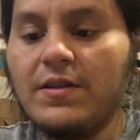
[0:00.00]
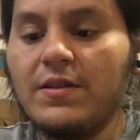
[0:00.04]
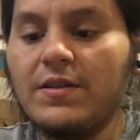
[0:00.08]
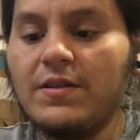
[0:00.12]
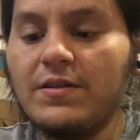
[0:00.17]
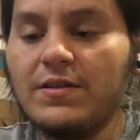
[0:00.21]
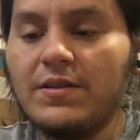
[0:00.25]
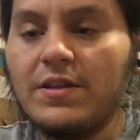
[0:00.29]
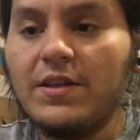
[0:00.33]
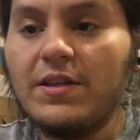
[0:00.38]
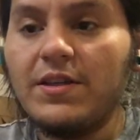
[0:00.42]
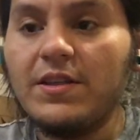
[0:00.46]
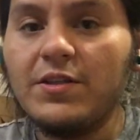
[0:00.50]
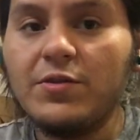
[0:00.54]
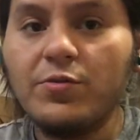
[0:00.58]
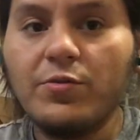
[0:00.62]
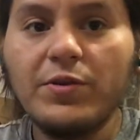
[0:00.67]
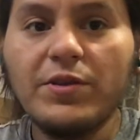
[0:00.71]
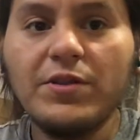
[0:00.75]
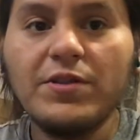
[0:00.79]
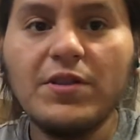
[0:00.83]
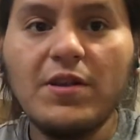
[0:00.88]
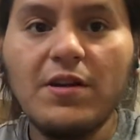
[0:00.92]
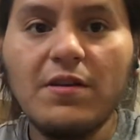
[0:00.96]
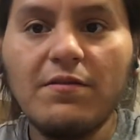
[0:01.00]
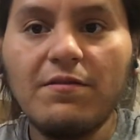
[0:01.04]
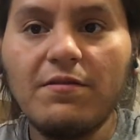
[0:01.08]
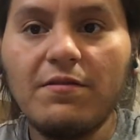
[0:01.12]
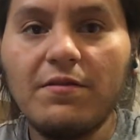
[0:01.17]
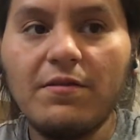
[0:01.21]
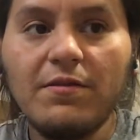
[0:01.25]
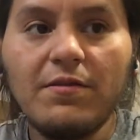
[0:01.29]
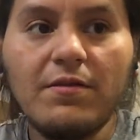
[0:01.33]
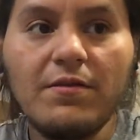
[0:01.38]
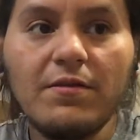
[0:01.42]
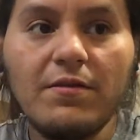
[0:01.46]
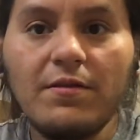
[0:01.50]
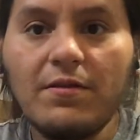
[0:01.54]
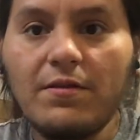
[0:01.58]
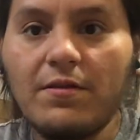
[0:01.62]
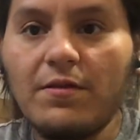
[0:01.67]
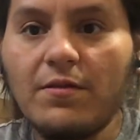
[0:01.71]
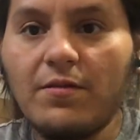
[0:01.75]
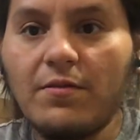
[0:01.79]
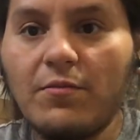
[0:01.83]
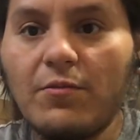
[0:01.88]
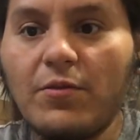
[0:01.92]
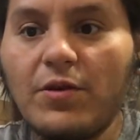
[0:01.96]
take these wheels off.
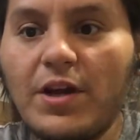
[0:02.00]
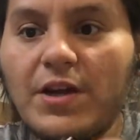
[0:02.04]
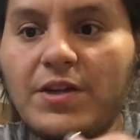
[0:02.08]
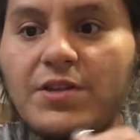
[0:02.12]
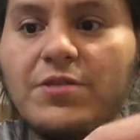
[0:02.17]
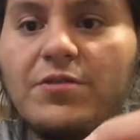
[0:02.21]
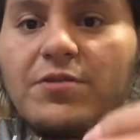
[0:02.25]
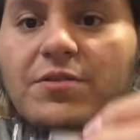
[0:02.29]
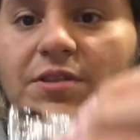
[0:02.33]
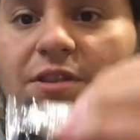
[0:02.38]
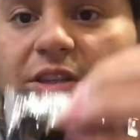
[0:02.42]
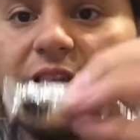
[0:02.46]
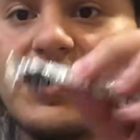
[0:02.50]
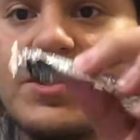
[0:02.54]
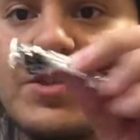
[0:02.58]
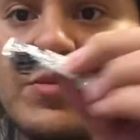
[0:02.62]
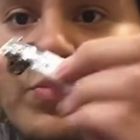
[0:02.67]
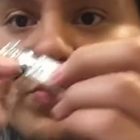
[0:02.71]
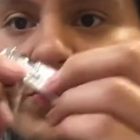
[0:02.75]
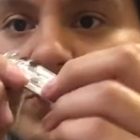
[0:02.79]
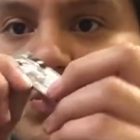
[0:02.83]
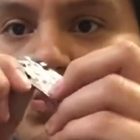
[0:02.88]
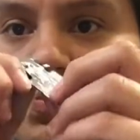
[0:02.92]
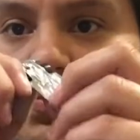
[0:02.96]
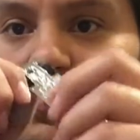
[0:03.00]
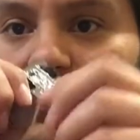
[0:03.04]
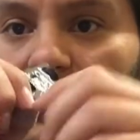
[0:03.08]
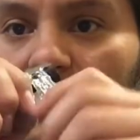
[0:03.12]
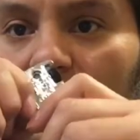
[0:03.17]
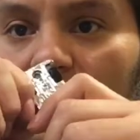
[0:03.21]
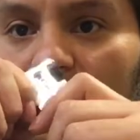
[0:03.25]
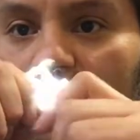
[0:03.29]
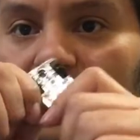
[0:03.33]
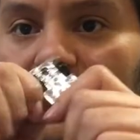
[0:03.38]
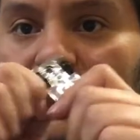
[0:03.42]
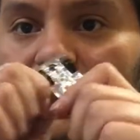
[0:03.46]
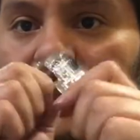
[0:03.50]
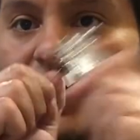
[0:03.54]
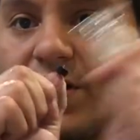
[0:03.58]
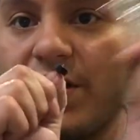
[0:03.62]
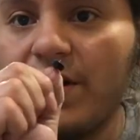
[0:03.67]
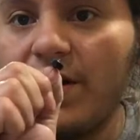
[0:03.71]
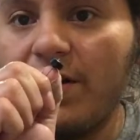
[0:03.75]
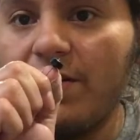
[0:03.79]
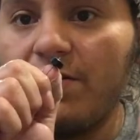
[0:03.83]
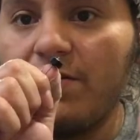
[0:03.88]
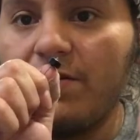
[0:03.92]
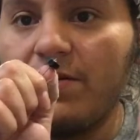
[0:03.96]
What I do is I just pull them straight
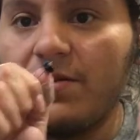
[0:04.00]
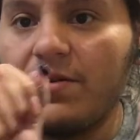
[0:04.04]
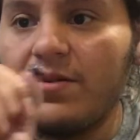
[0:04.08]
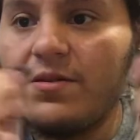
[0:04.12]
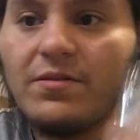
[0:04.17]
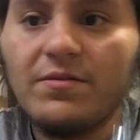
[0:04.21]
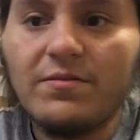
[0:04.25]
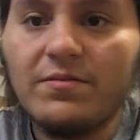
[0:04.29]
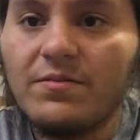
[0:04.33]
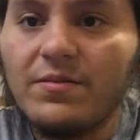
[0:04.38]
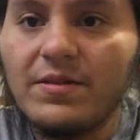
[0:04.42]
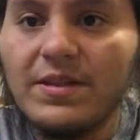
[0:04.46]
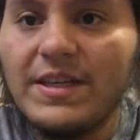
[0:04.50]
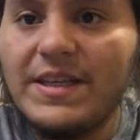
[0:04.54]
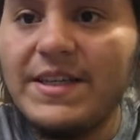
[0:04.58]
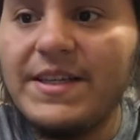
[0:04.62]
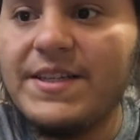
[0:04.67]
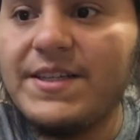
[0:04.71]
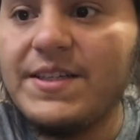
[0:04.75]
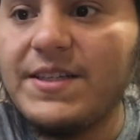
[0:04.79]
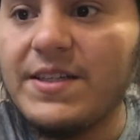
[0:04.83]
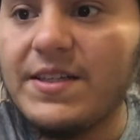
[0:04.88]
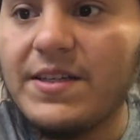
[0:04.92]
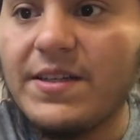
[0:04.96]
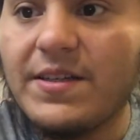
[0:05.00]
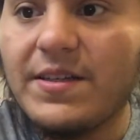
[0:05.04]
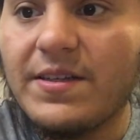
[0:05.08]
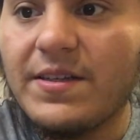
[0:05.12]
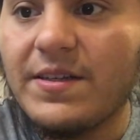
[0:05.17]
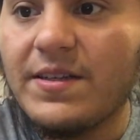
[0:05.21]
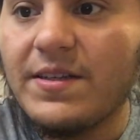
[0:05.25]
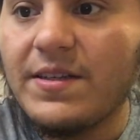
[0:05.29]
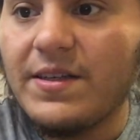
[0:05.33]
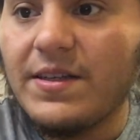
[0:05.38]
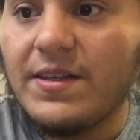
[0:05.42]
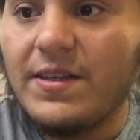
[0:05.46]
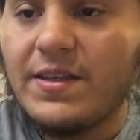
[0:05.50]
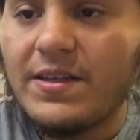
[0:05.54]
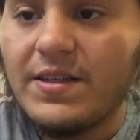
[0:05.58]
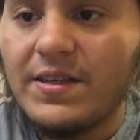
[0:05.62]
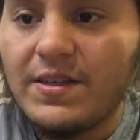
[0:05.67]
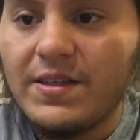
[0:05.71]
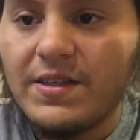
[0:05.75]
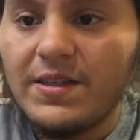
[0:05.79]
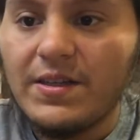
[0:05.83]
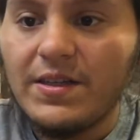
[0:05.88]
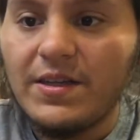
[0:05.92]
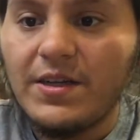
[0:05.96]
out, easy.
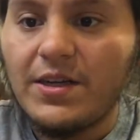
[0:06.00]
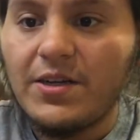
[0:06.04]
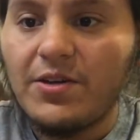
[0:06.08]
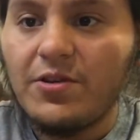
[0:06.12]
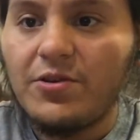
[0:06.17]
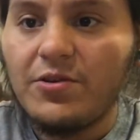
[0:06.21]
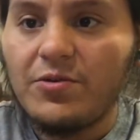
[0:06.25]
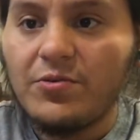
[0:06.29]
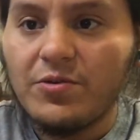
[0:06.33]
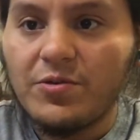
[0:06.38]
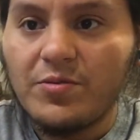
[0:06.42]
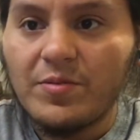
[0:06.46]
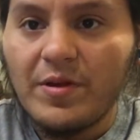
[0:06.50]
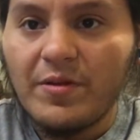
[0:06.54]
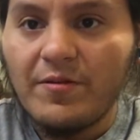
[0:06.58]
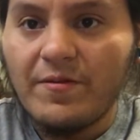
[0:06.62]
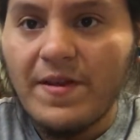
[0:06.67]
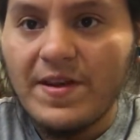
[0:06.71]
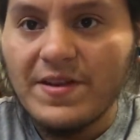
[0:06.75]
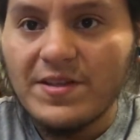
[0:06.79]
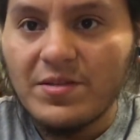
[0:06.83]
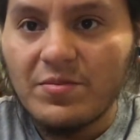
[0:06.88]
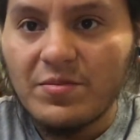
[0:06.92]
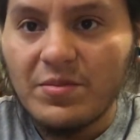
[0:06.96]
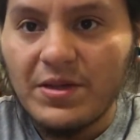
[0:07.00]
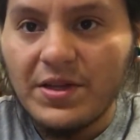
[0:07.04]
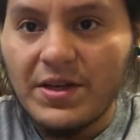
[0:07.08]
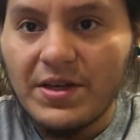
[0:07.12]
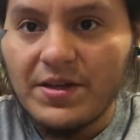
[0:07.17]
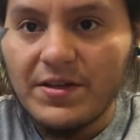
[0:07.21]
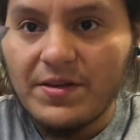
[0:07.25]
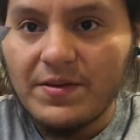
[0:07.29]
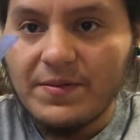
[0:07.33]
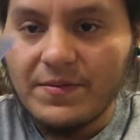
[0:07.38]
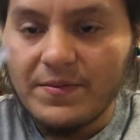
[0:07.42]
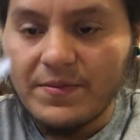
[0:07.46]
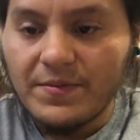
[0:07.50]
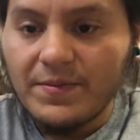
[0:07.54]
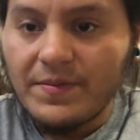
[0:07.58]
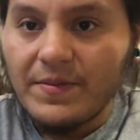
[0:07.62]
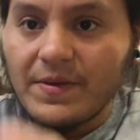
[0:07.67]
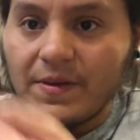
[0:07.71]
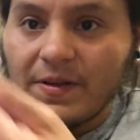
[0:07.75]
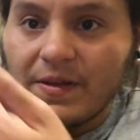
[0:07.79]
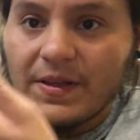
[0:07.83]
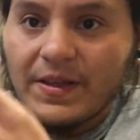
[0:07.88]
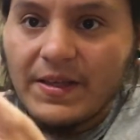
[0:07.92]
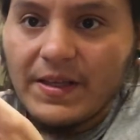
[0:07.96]
And I go in with my razor blade
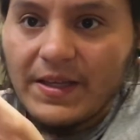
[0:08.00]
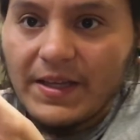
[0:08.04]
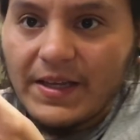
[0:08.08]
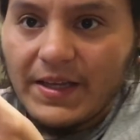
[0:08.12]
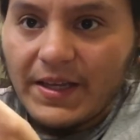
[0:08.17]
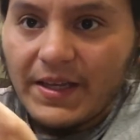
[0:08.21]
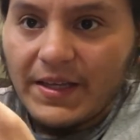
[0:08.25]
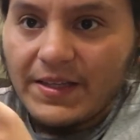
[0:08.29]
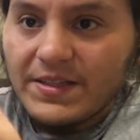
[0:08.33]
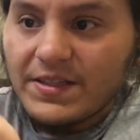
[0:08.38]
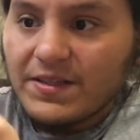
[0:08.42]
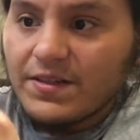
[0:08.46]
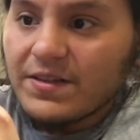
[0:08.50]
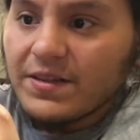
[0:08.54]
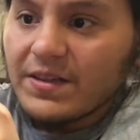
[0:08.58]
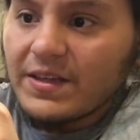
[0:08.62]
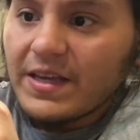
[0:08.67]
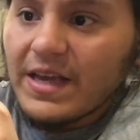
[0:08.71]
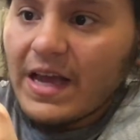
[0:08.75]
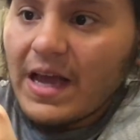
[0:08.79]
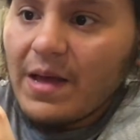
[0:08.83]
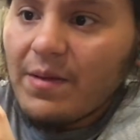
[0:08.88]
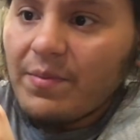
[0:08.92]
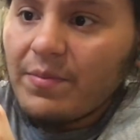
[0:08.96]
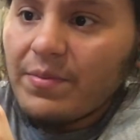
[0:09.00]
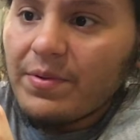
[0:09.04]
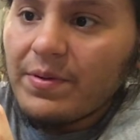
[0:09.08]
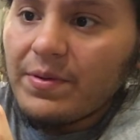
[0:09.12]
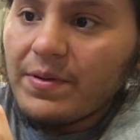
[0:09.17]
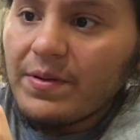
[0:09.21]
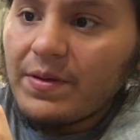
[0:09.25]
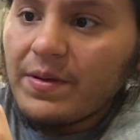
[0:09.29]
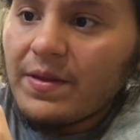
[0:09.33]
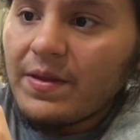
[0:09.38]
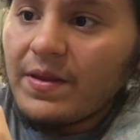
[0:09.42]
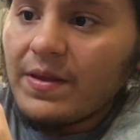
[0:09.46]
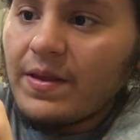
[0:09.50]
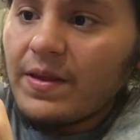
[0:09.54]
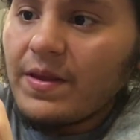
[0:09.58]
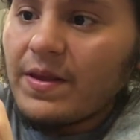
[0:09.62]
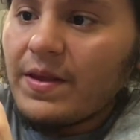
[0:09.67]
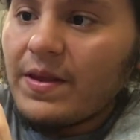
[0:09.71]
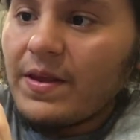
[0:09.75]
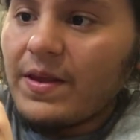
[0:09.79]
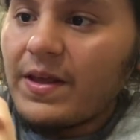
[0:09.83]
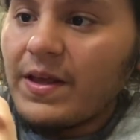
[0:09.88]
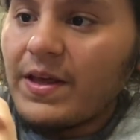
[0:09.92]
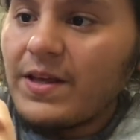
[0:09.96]
into the gap
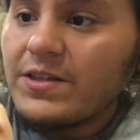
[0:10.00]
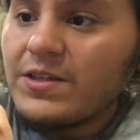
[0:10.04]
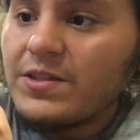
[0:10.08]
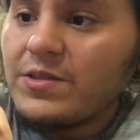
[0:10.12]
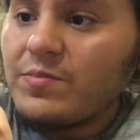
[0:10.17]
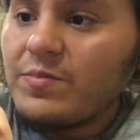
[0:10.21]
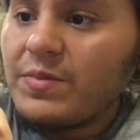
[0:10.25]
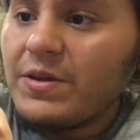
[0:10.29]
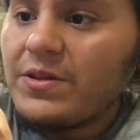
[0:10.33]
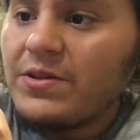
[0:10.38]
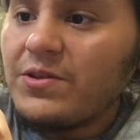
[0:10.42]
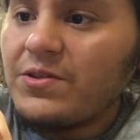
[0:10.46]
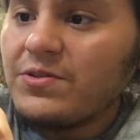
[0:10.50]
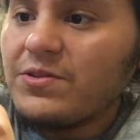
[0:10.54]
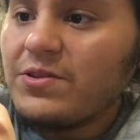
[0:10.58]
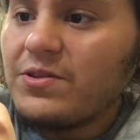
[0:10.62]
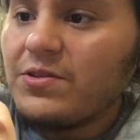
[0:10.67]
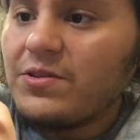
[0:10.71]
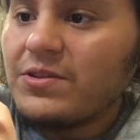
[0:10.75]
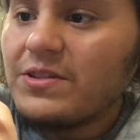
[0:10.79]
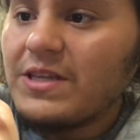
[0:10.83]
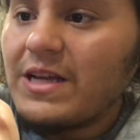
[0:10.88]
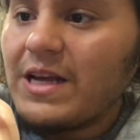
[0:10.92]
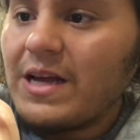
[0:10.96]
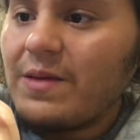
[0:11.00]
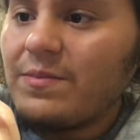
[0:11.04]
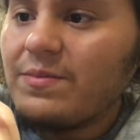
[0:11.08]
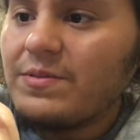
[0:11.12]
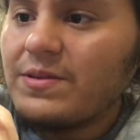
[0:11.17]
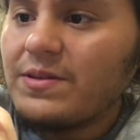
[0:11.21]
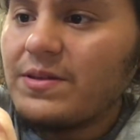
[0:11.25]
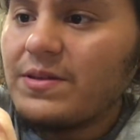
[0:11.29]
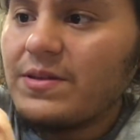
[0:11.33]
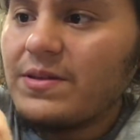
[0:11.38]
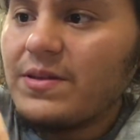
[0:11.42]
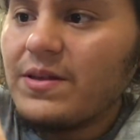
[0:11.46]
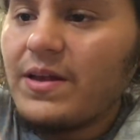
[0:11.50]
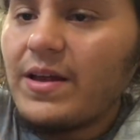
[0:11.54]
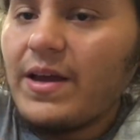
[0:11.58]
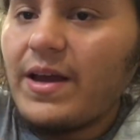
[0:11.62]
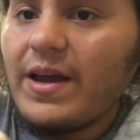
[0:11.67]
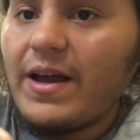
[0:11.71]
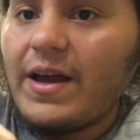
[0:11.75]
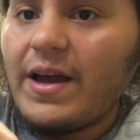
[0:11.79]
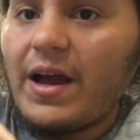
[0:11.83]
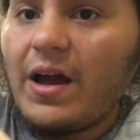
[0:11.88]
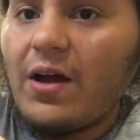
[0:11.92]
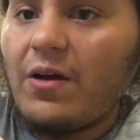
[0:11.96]
and just bend those little tabs
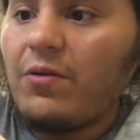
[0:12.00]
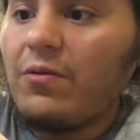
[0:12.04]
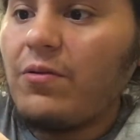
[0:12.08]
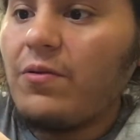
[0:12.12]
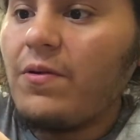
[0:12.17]
out.